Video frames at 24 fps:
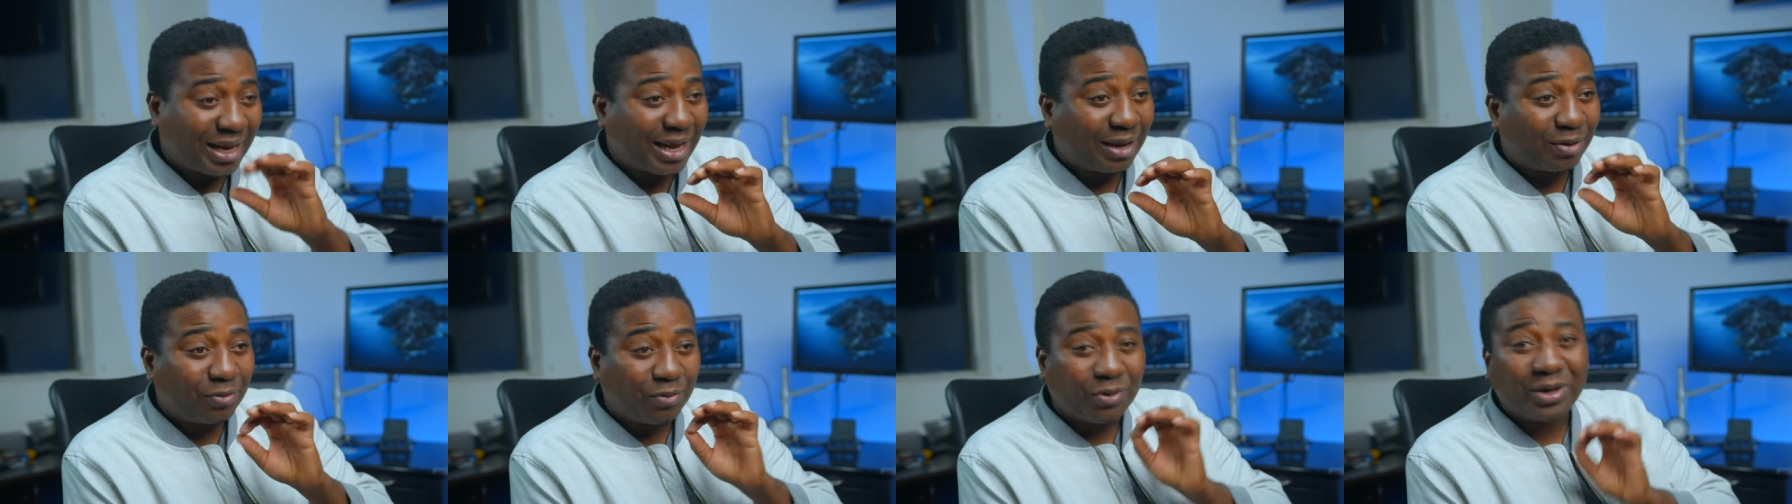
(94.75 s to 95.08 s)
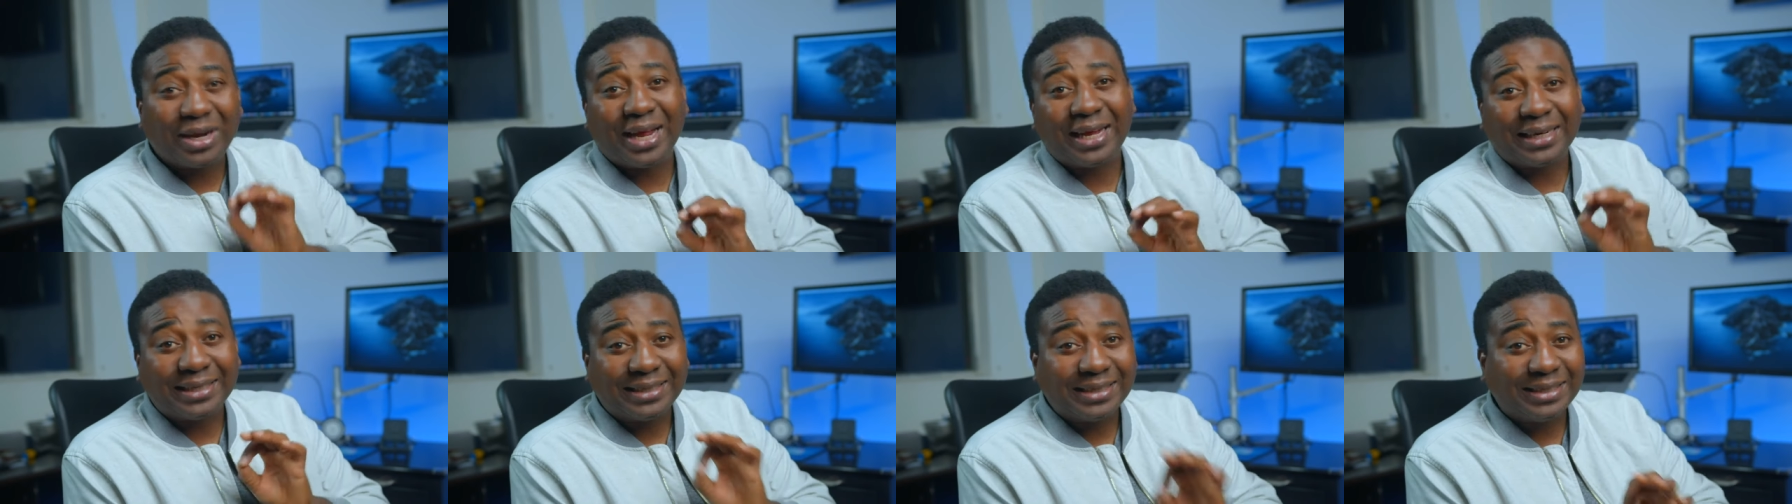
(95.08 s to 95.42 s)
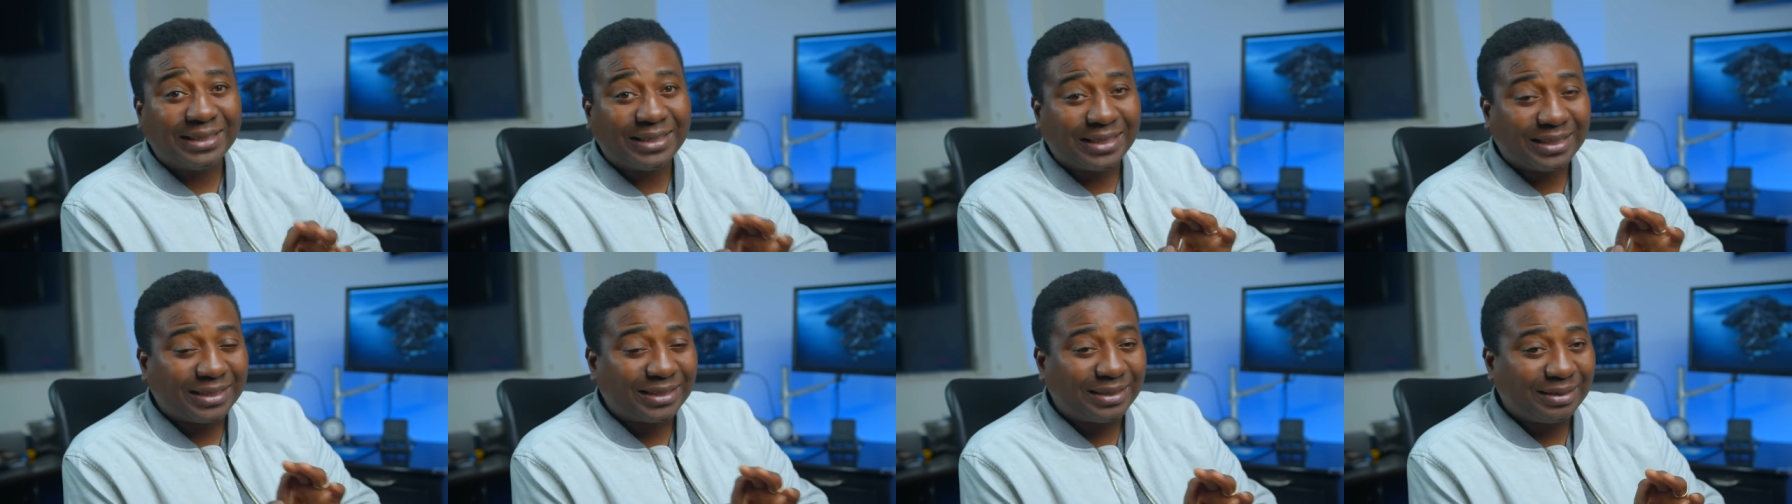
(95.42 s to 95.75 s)
like what I
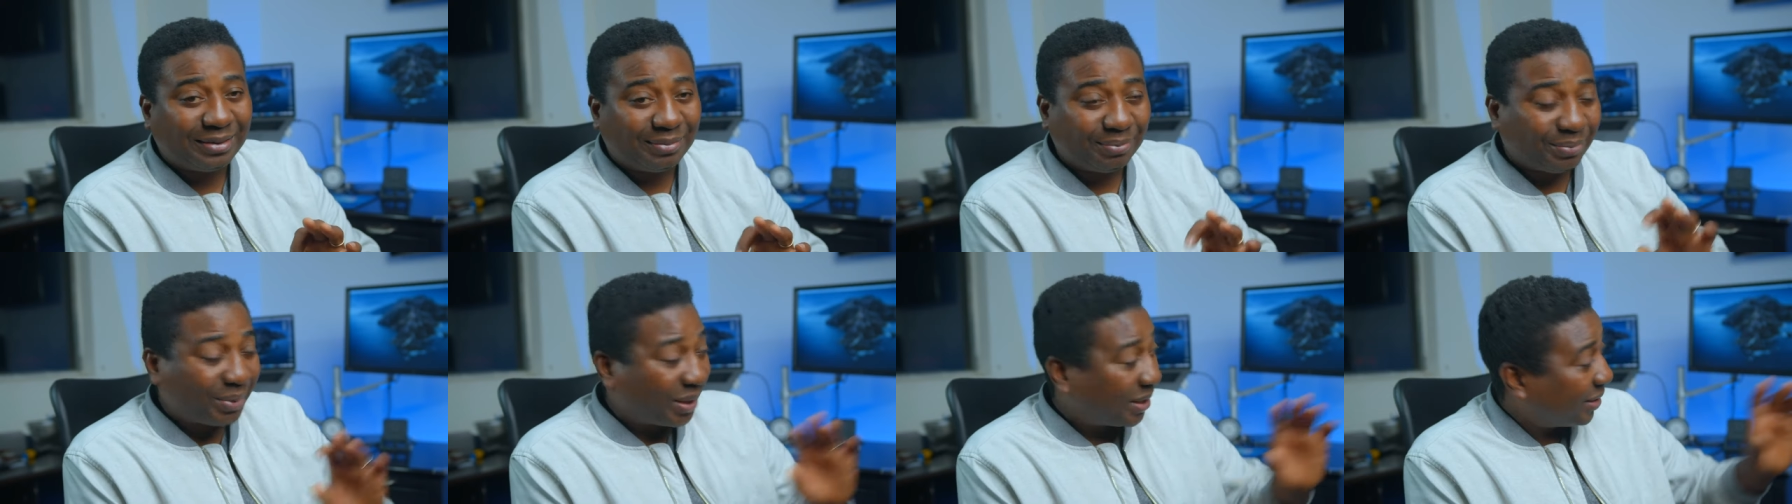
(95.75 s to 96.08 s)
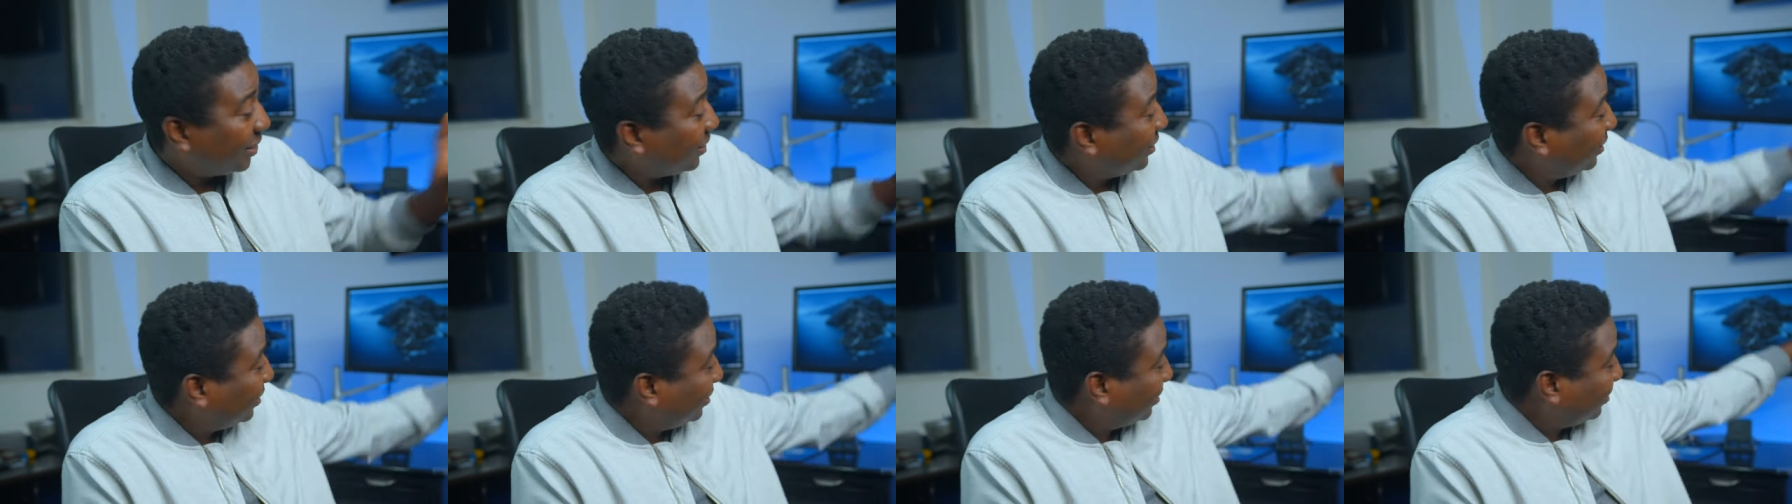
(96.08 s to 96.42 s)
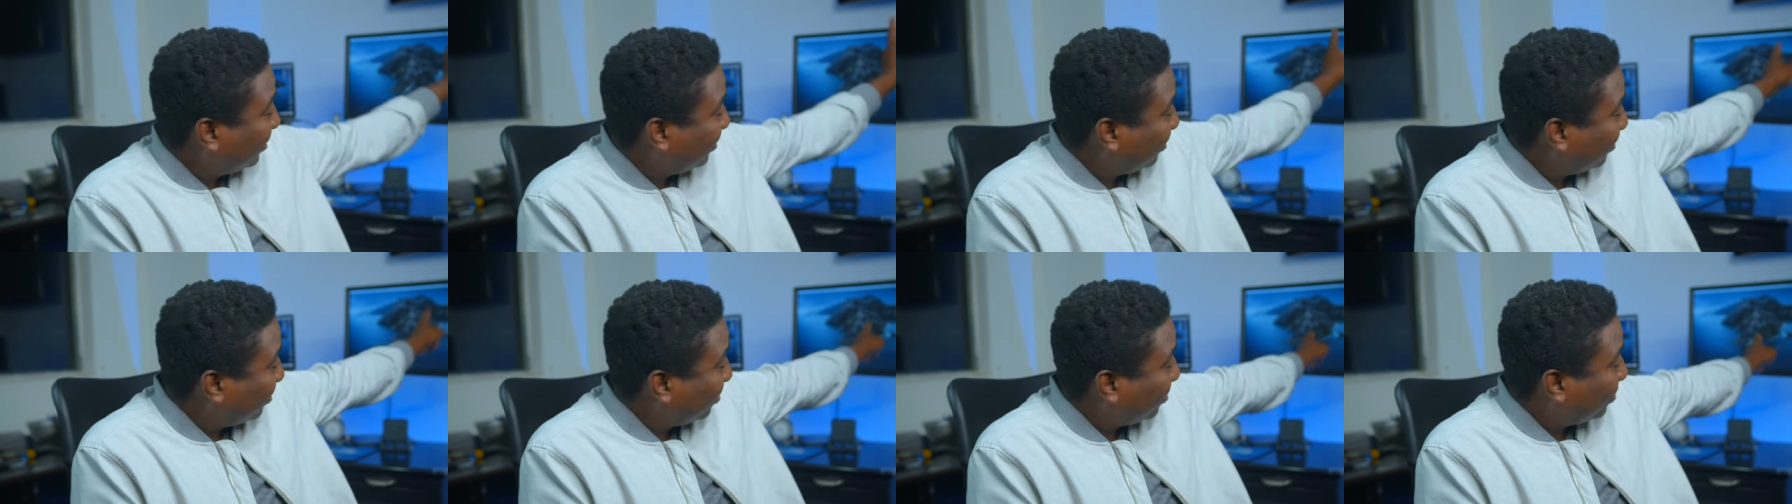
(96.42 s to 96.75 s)
needed
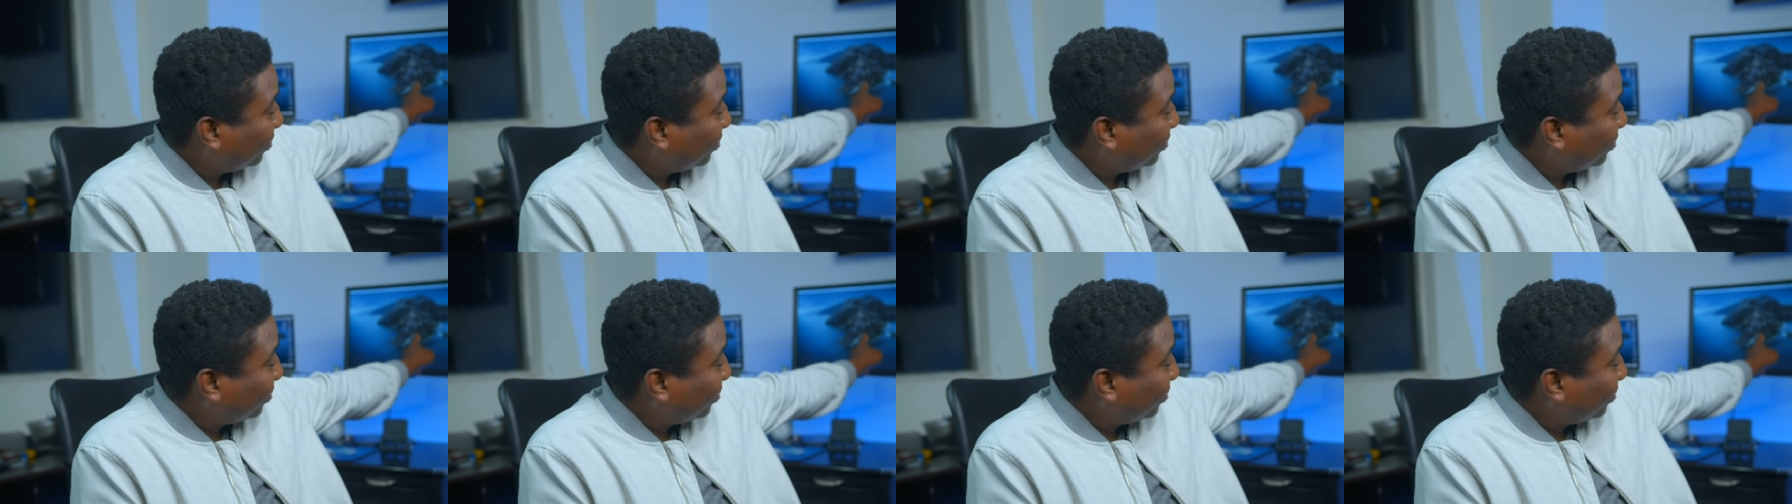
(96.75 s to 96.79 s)
because,